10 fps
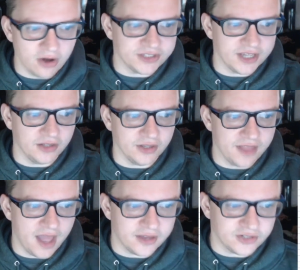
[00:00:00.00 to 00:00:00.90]
sale. Look at
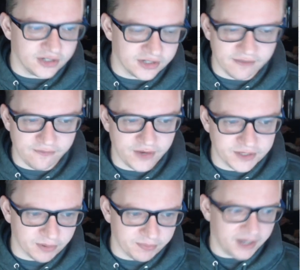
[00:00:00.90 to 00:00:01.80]
that. She doesn't have a
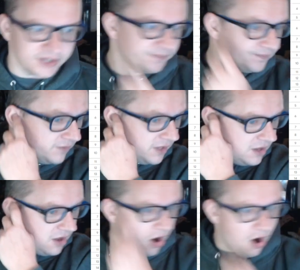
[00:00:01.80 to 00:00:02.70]
Facebook page.
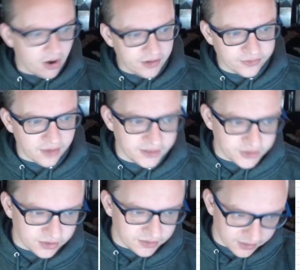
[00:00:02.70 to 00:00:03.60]
Artist, and
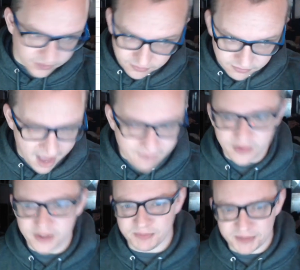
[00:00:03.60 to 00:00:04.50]
she's not
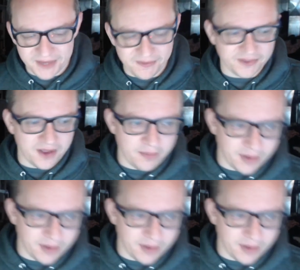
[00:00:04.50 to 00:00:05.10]
very specific there, but